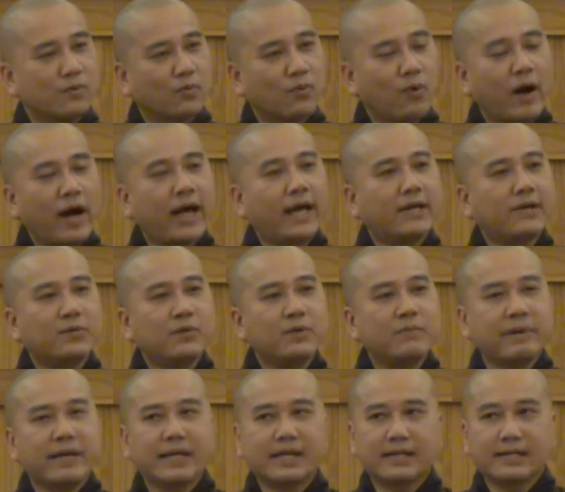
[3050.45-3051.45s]
Why
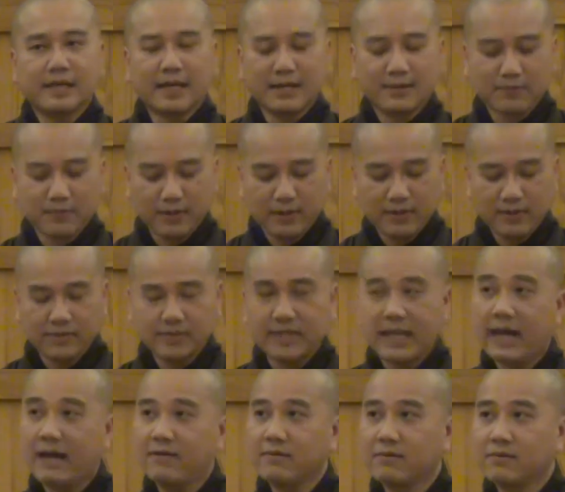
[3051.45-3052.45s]
we meditate, we
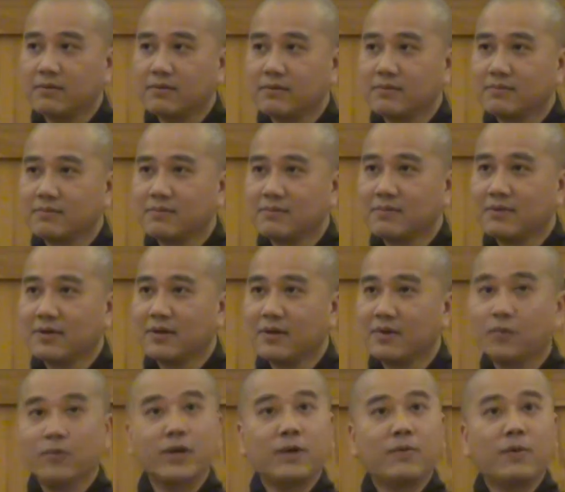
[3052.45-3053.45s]
look down.
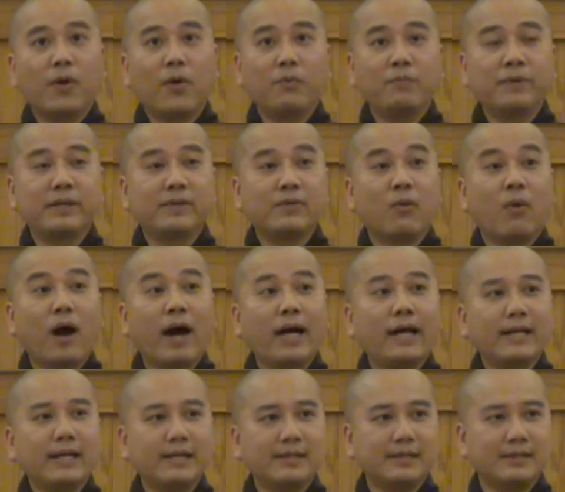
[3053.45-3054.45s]
We don't open
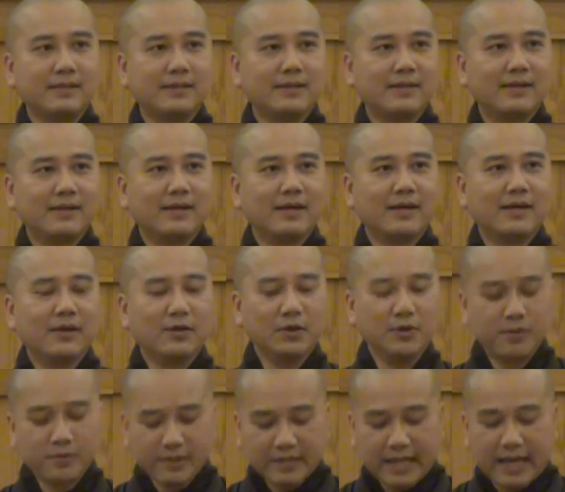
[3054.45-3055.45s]
widely.
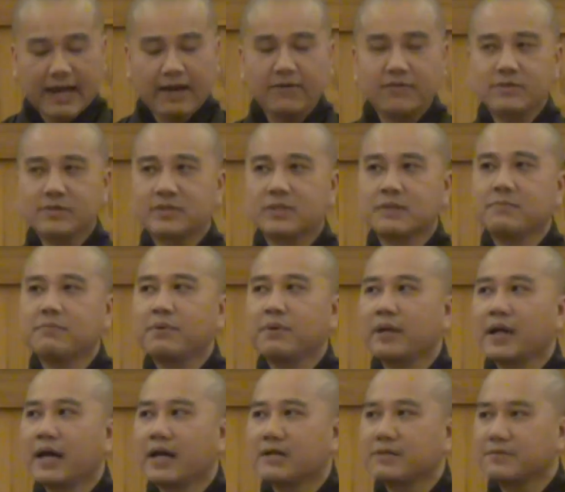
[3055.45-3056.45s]
Look down
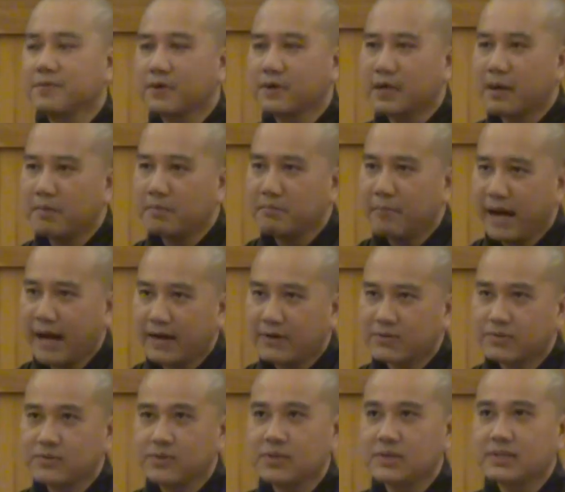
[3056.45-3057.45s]
symbolize for come
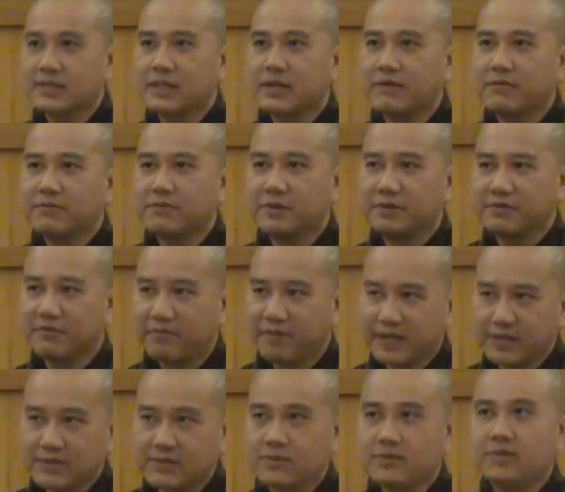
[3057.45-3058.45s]
back to yourself,
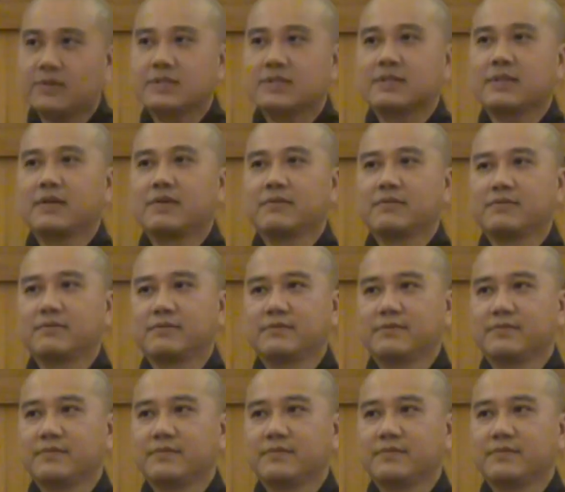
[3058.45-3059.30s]
reflect to yourself.